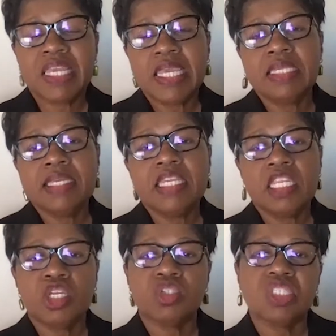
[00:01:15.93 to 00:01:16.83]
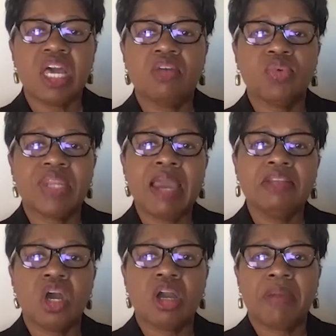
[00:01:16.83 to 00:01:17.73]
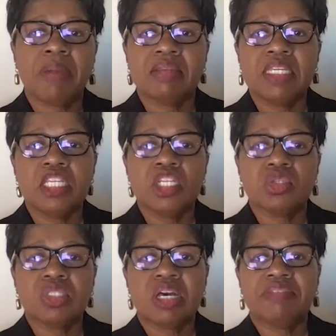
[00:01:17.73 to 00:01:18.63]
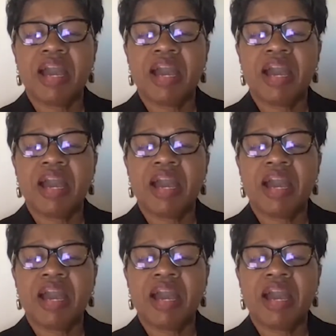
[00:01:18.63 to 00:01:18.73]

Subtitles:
In leading yourself, when I talk about leading yourself,